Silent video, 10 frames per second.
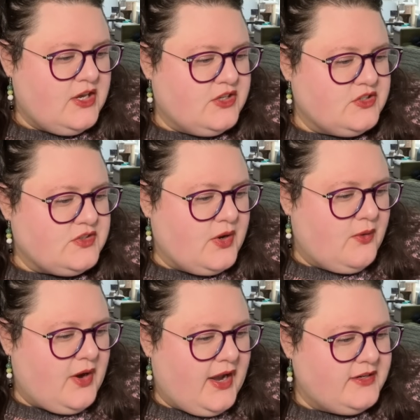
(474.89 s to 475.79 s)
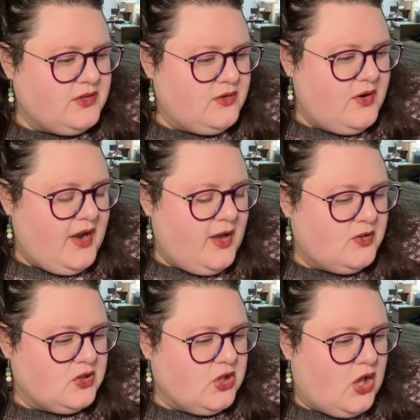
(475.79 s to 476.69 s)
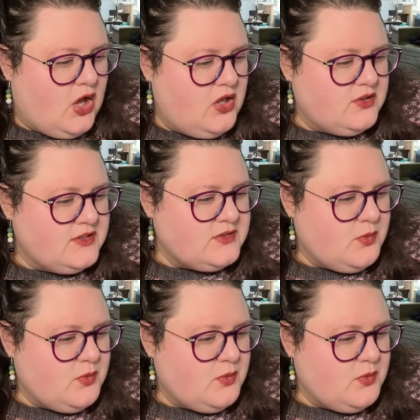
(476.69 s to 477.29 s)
So I don't know how long this